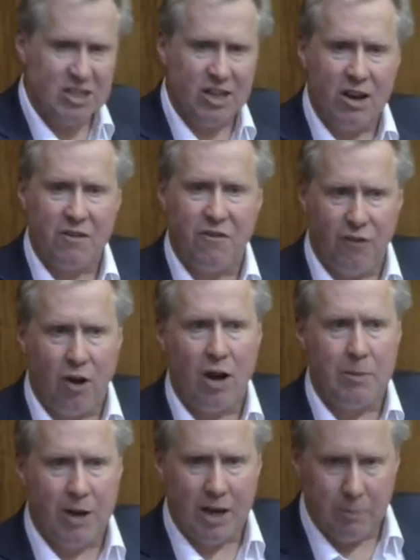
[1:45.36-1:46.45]
it's like
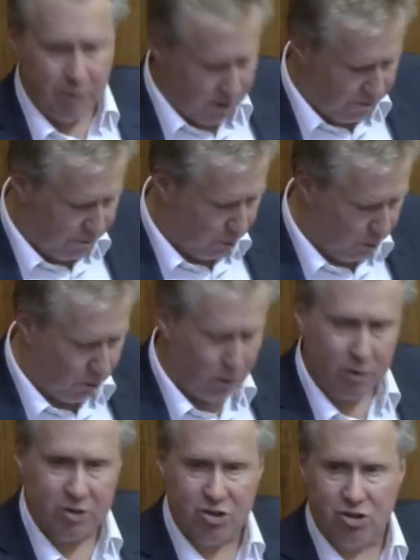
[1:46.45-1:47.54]
flypaper
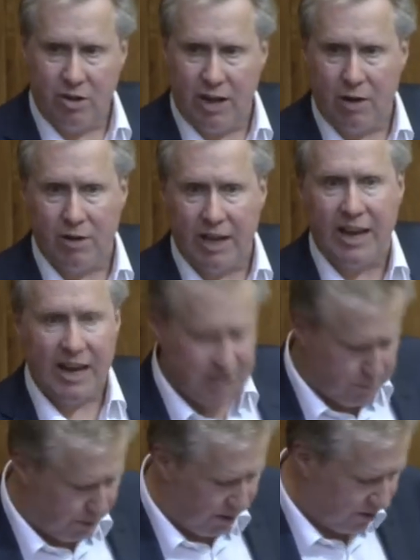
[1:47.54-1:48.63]
for lonely
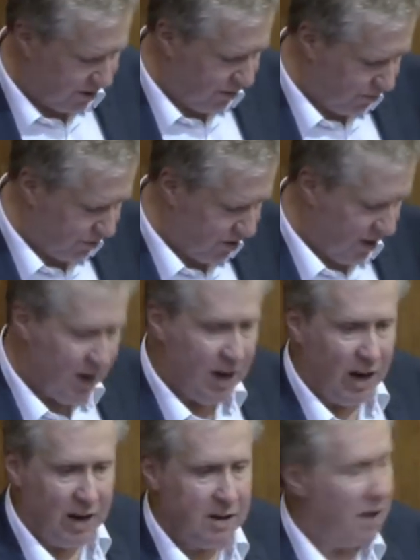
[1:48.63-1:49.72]
gas particles.
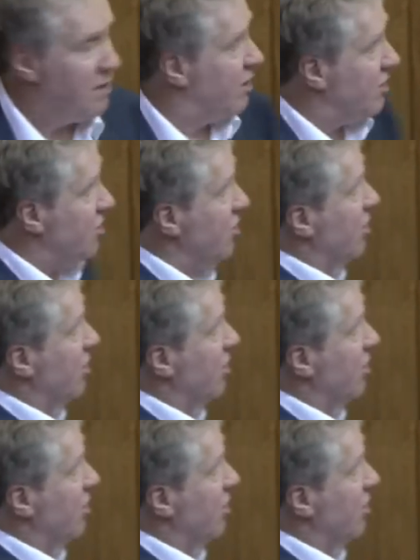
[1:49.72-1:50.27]
And, and this